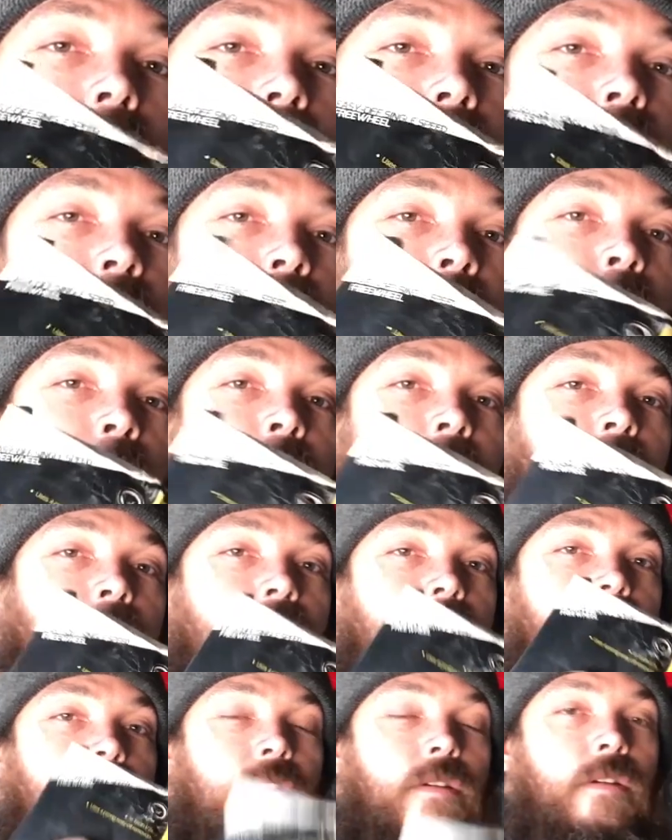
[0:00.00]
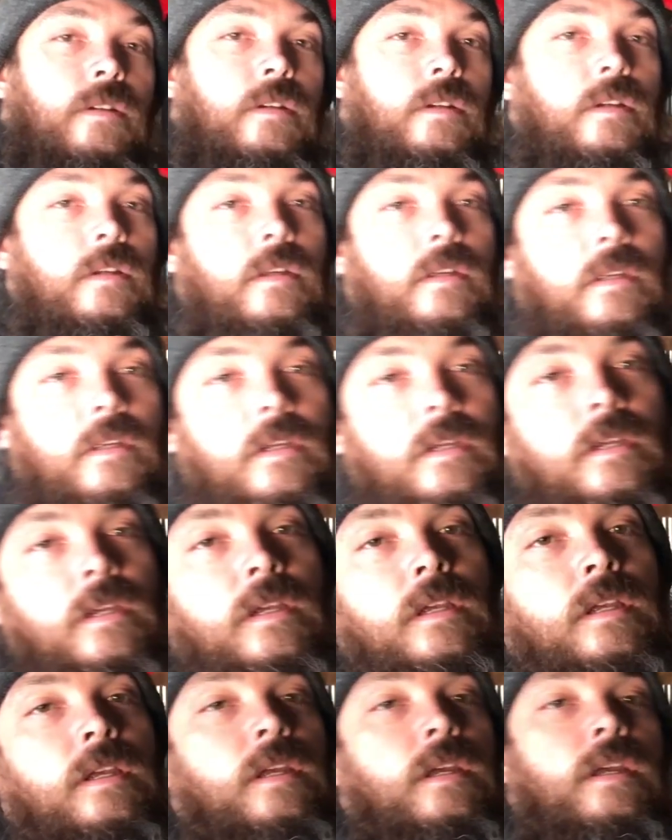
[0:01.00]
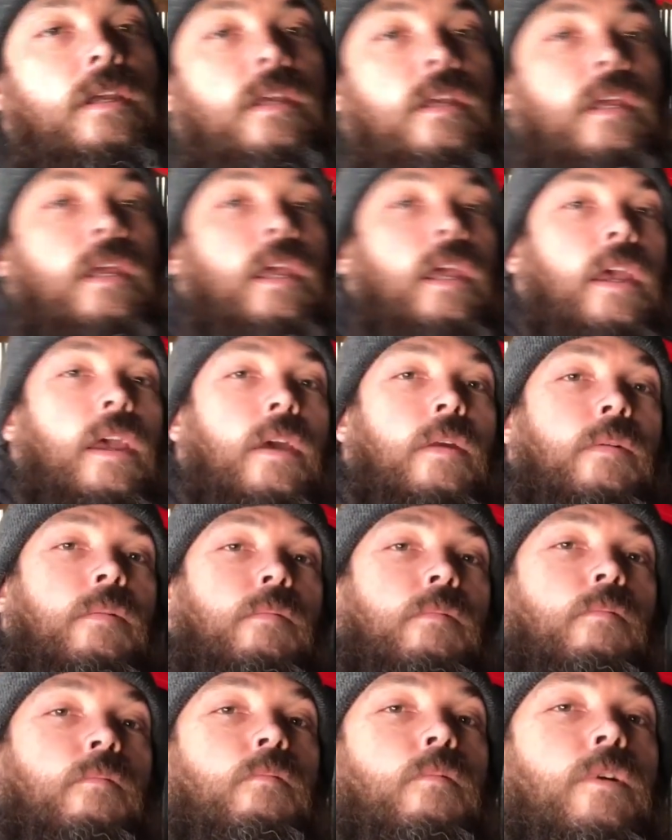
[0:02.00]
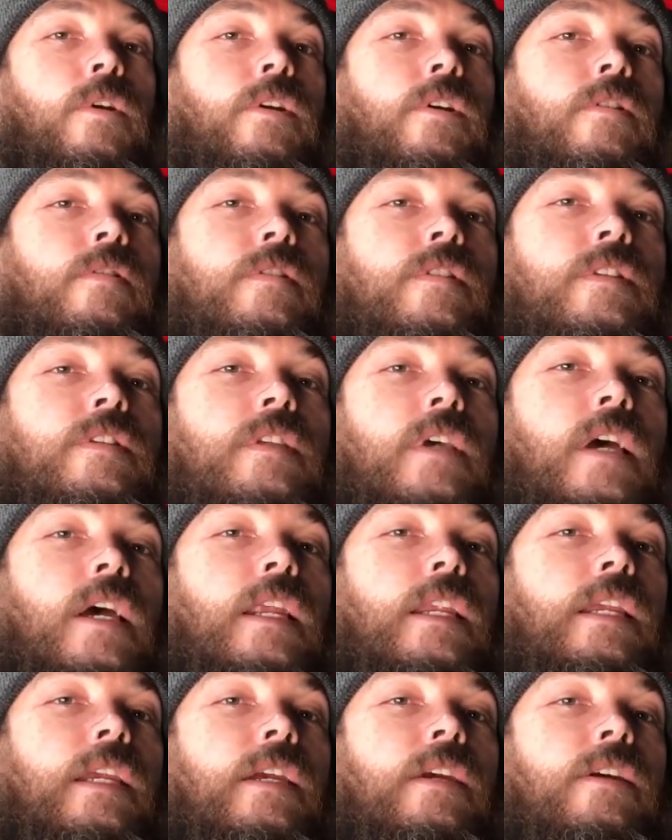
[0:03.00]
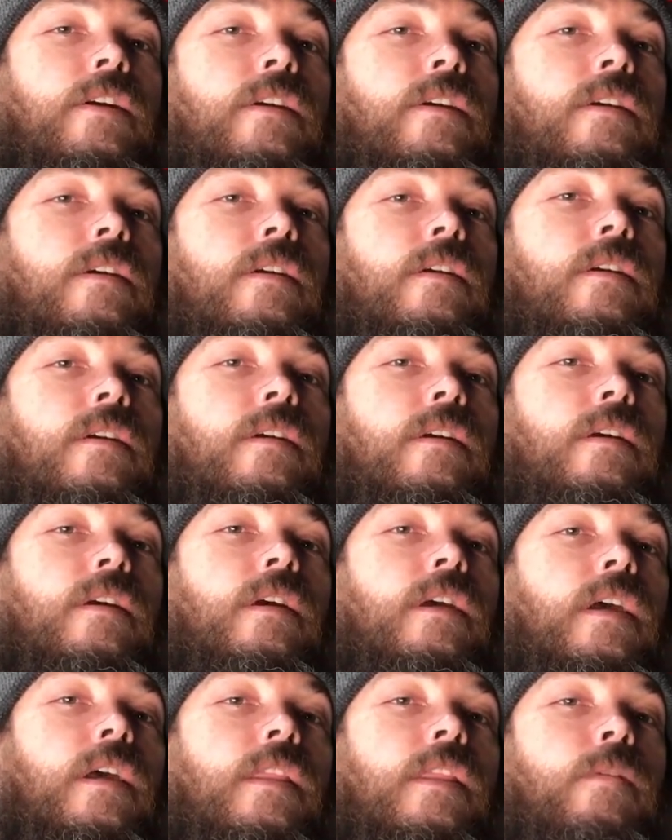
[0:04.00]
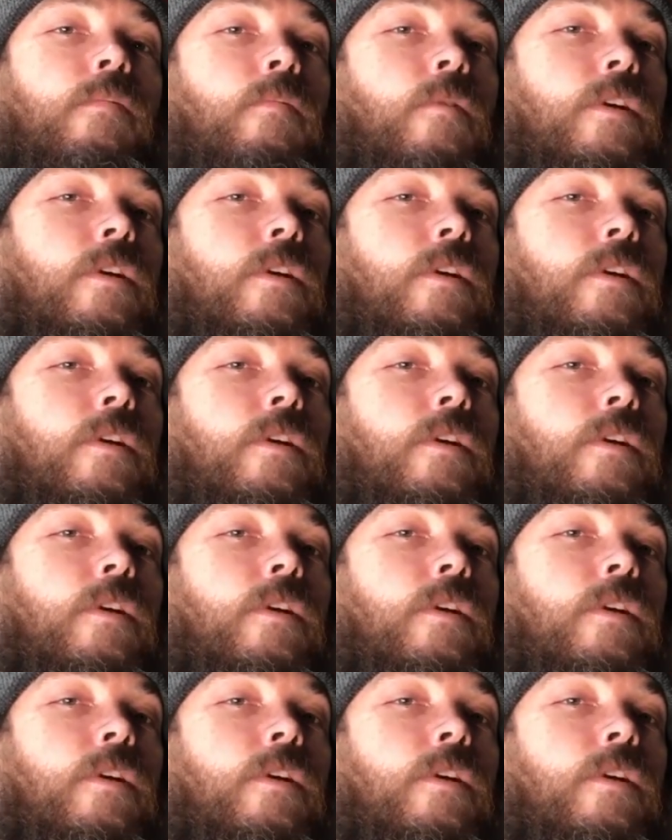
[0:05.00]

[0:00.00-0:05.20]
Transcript: free wheels. And one goes inside here, and then